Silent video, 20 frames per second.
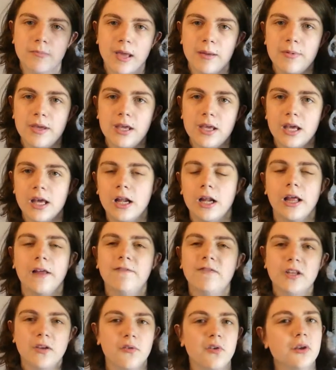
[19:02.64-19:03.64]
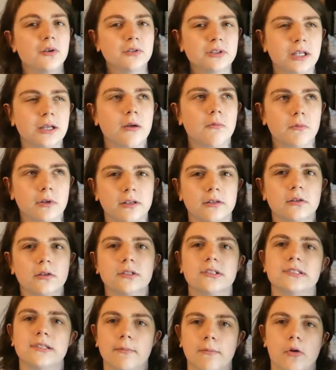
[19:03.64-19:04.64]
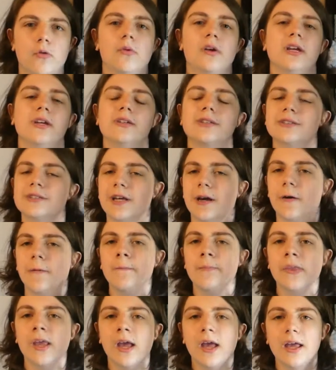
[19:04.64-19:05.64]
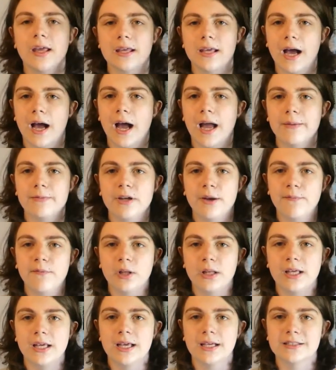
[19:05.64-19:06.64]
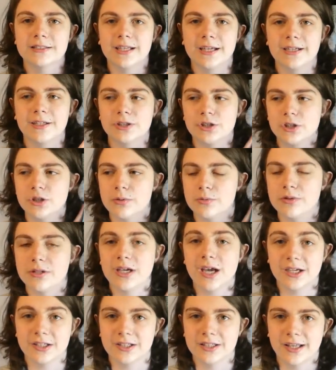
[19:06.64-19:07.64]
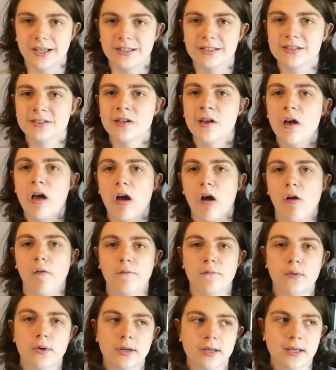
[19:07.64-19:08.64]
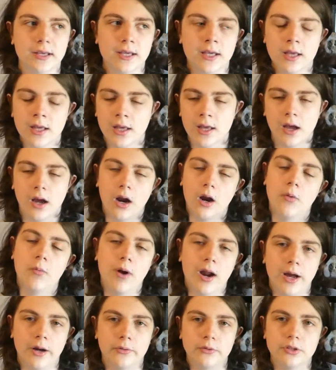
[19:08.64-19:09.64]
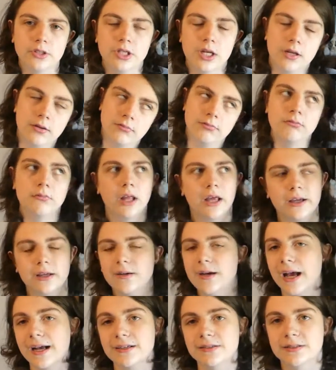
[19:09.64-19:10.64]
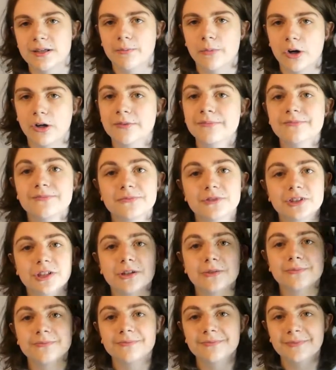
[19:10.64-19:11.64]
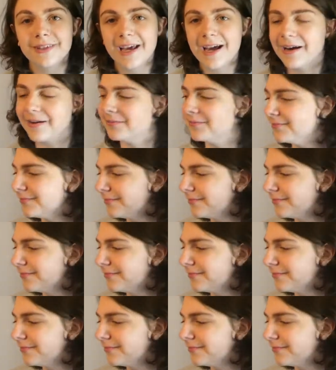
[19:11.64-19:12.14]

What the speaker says: Maybe it feels like a really good summer read. So yeah, I'm definitely excited to get to this, hopefully around, like, next summer. So yeah,